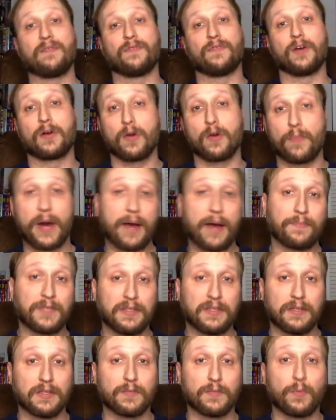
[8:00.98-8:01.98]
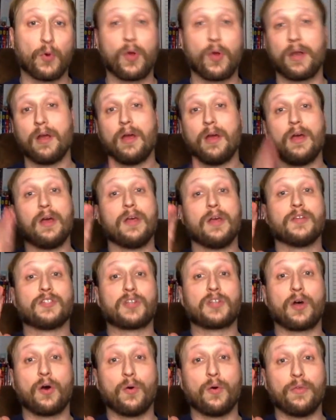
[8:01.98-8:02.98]
Funko Pops at this point.
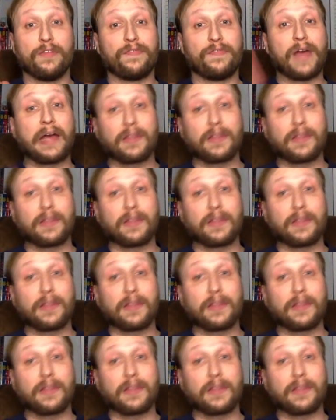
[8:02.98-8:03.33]
So the fact